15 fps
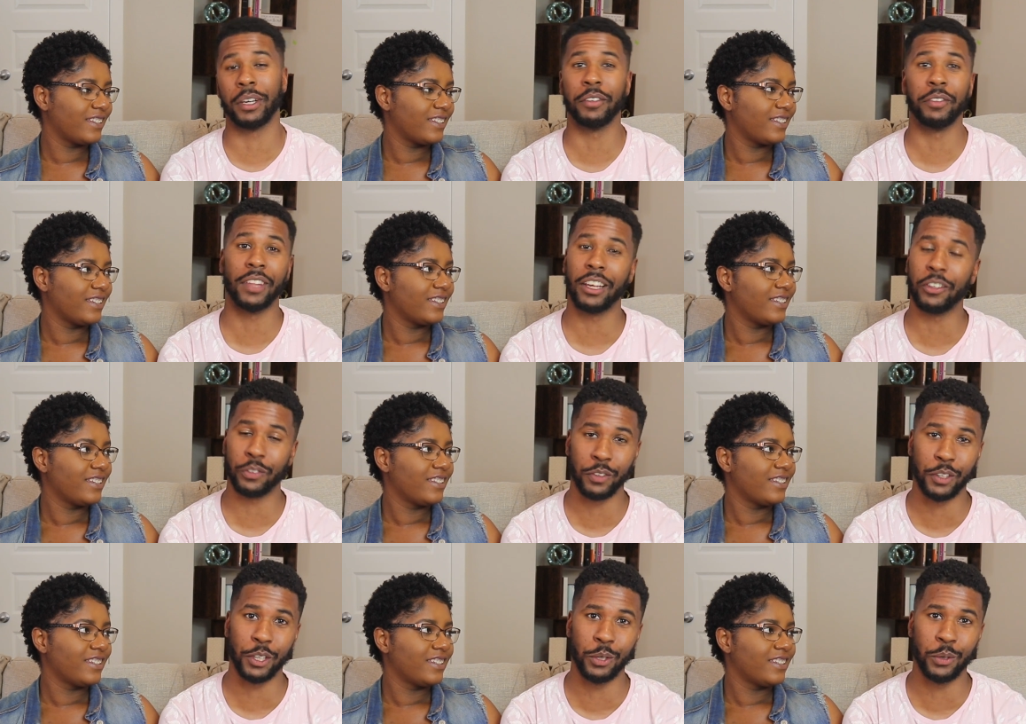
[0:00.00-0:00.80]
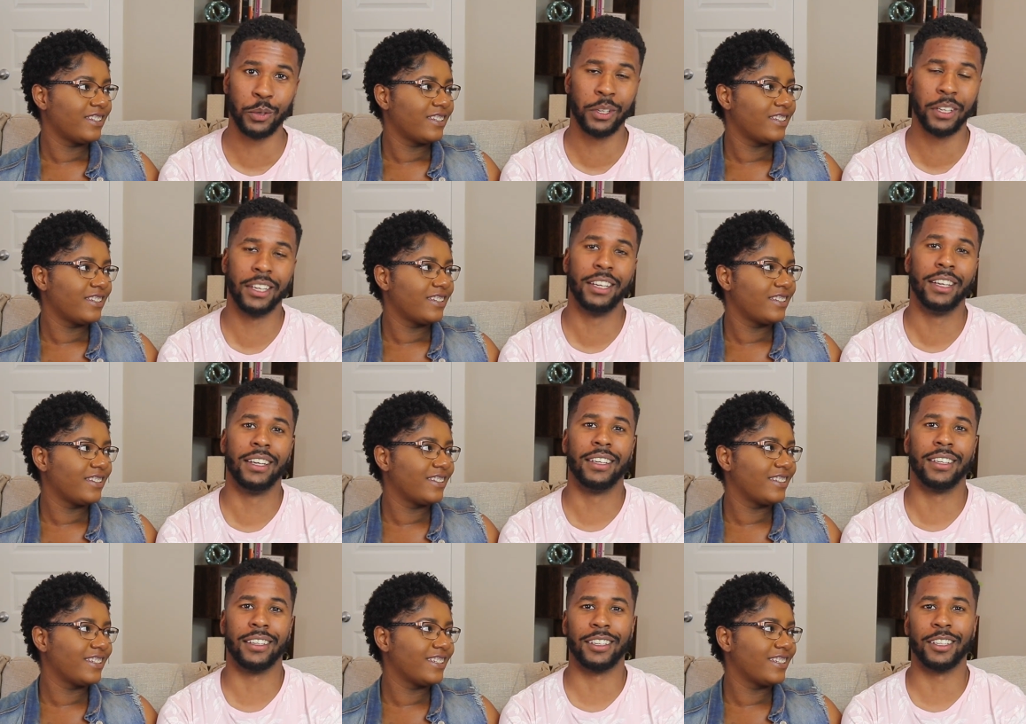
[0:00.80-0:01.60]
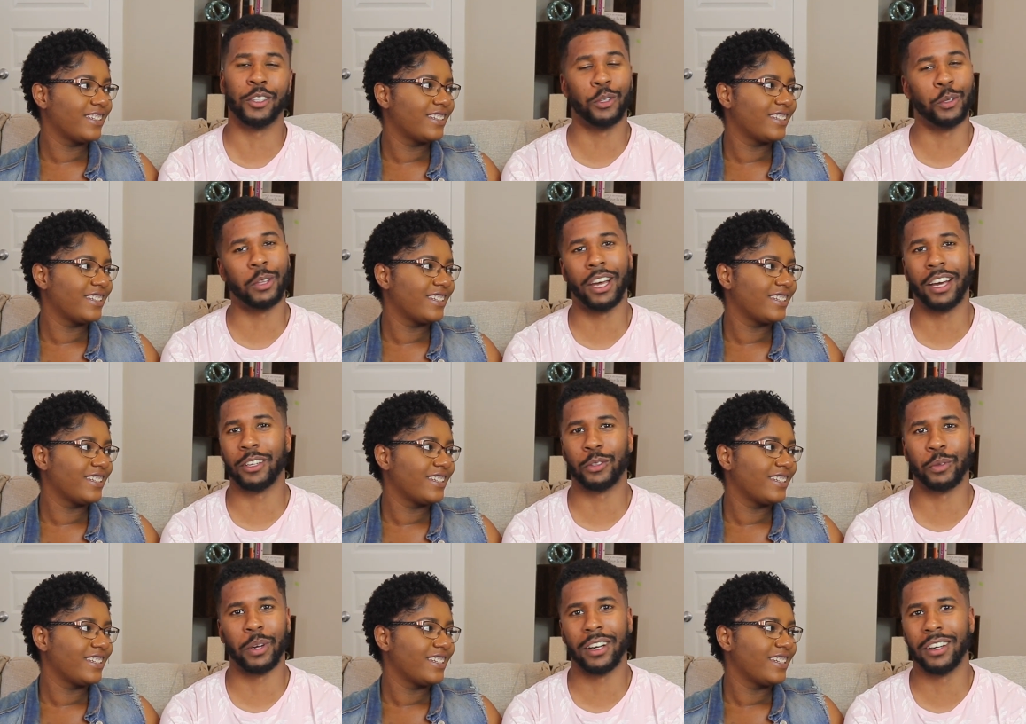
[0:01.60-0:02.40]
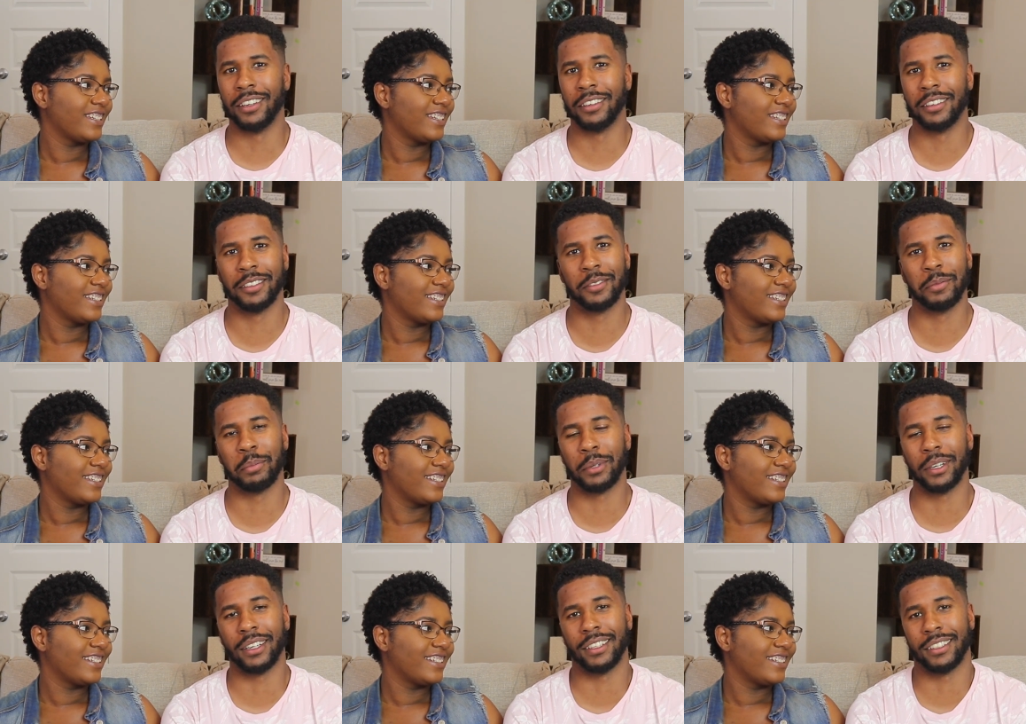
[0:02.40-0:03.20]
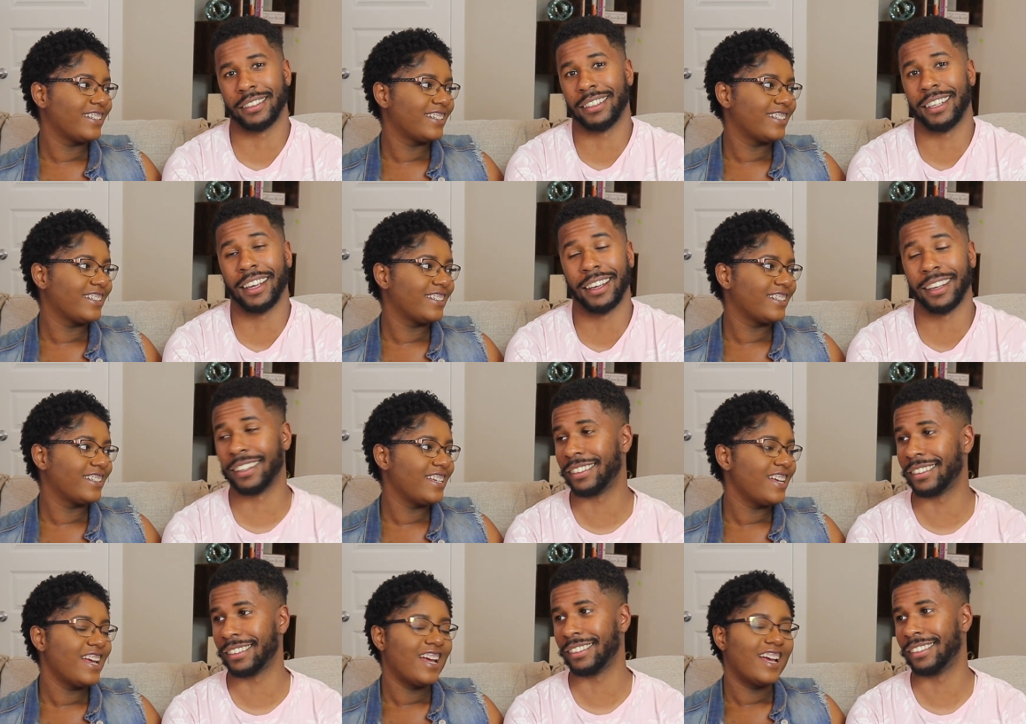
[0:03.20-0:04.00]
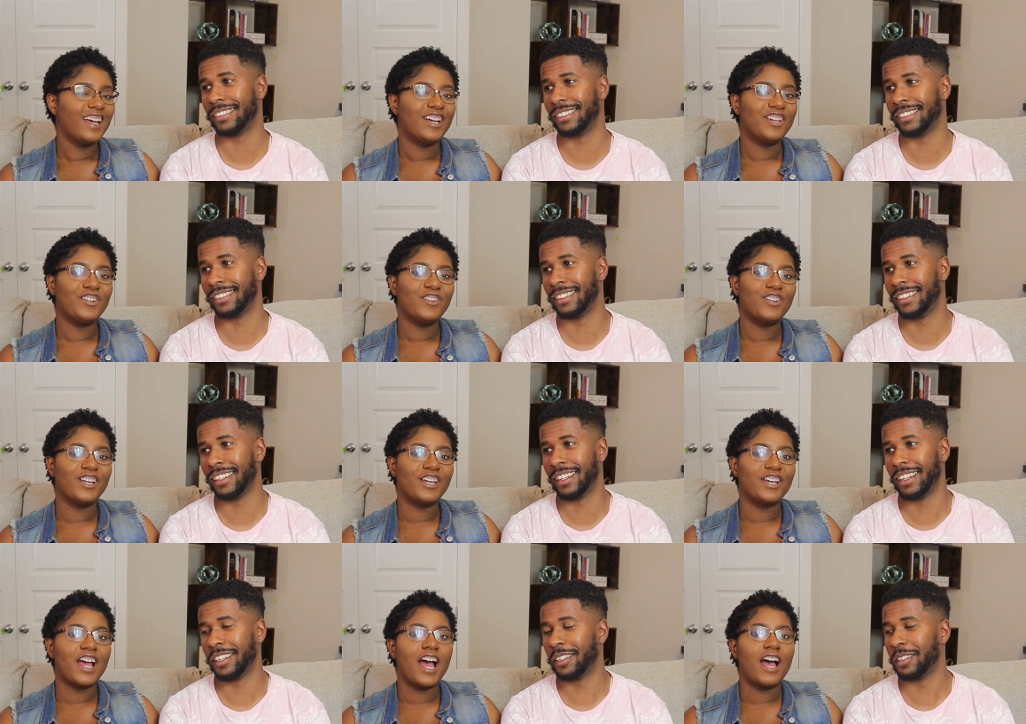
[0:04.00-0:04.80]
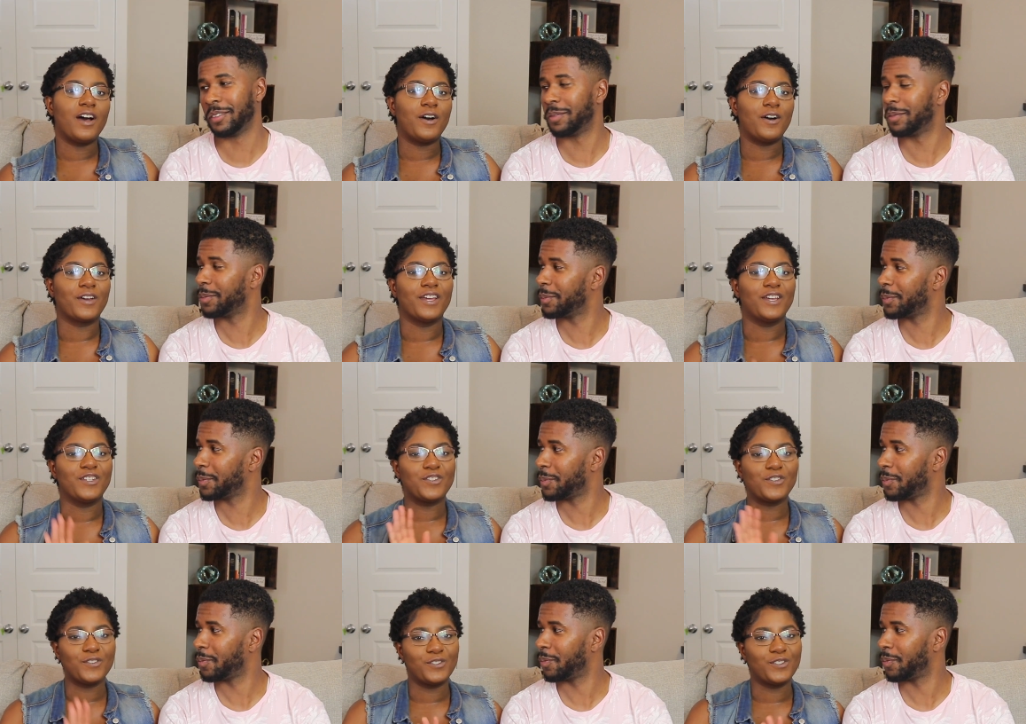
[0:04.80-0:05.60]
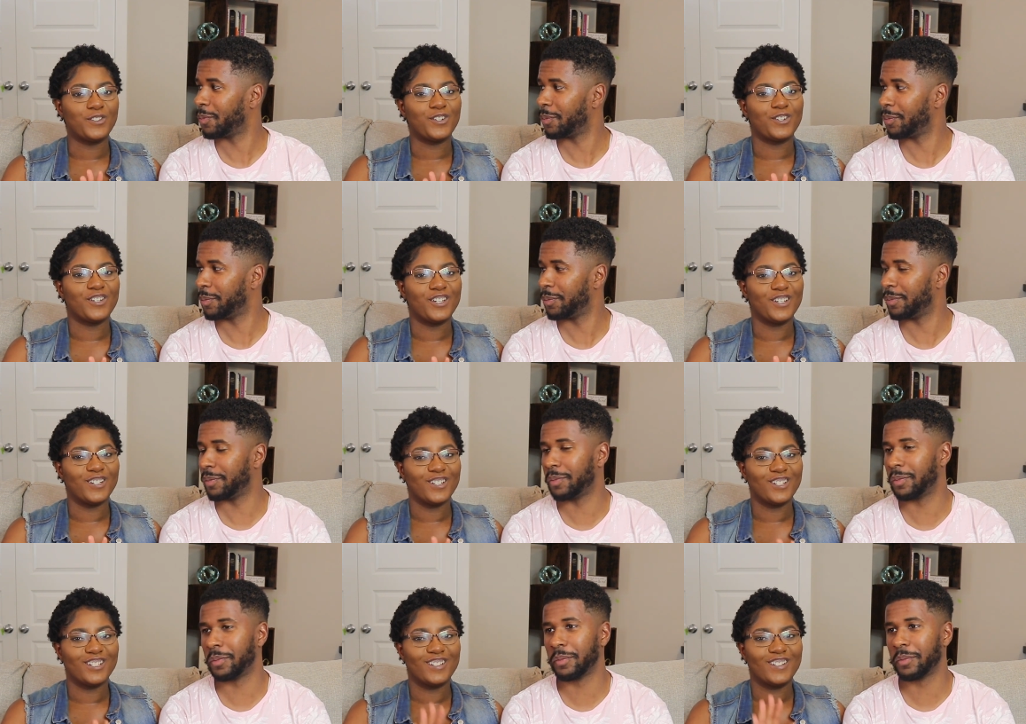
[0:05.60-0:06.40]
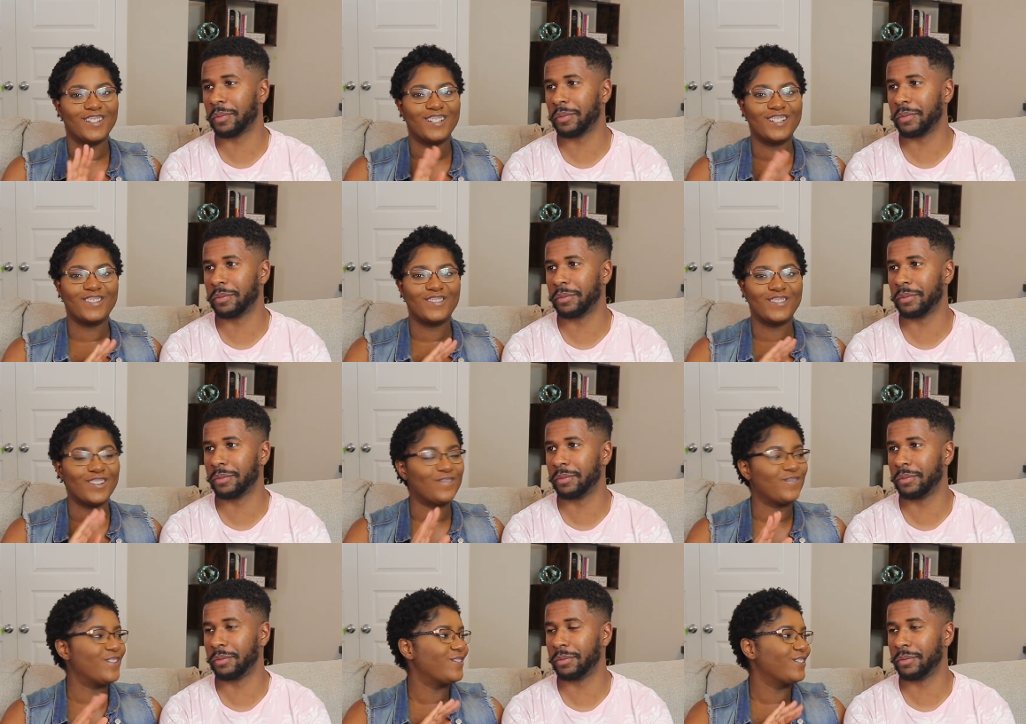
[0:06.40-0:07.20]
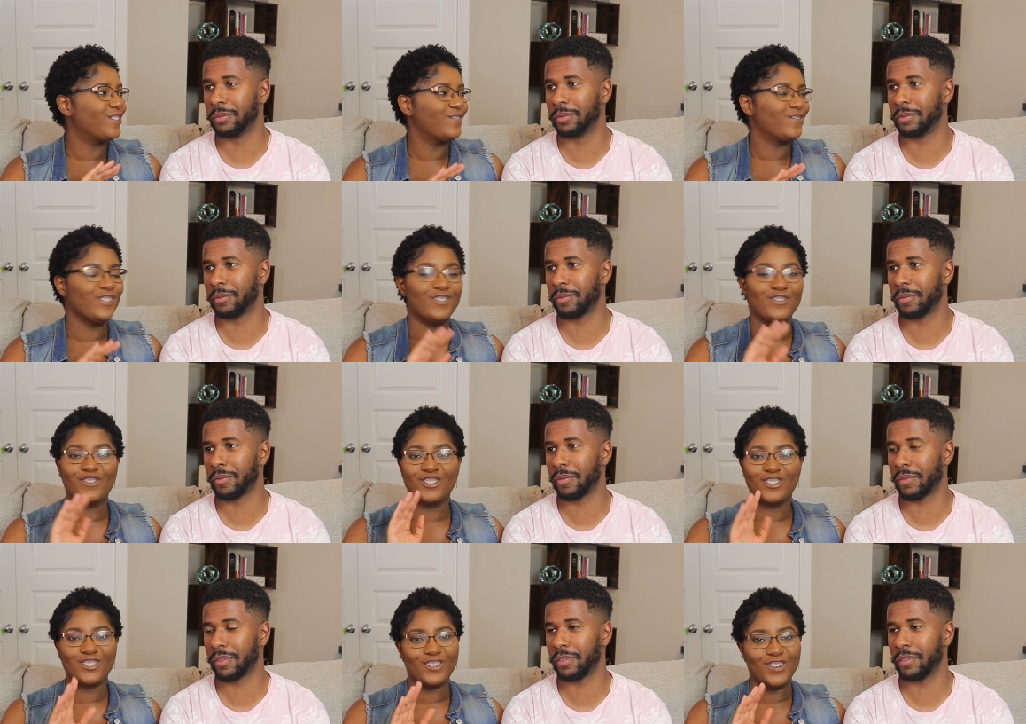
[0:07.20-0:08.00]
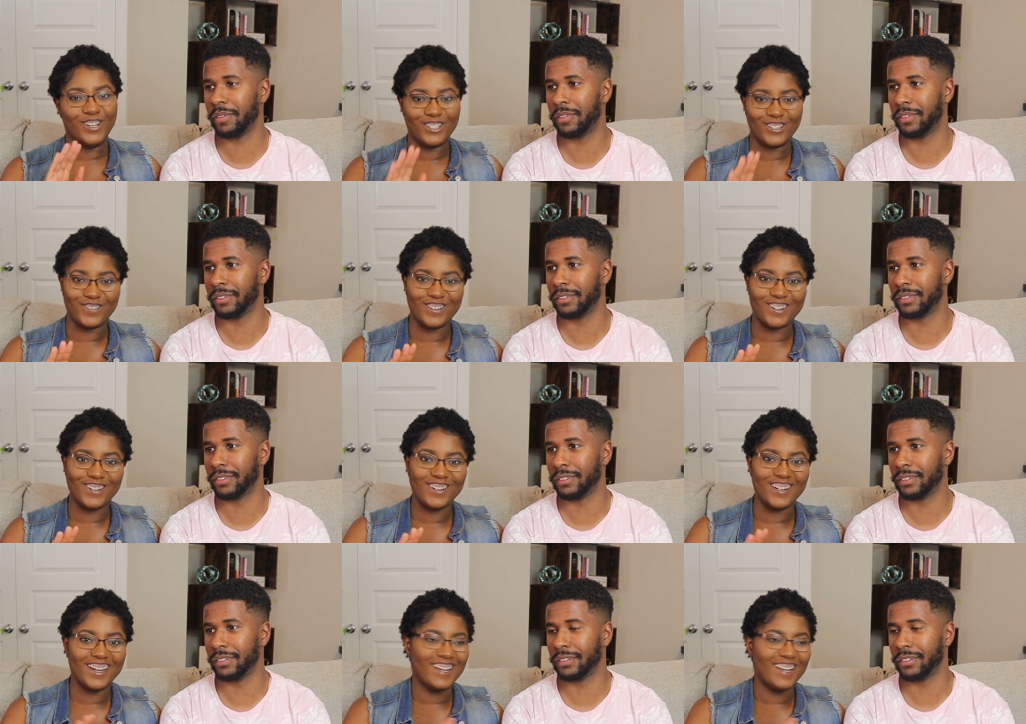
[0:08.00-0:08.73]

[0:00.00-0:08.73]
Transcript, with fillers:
Speaker 1: But if that's for you, you can do that as well. But yeah,
Speaker 2: I know, like, uh, okay, true story, y'all. This we about to be real transfer.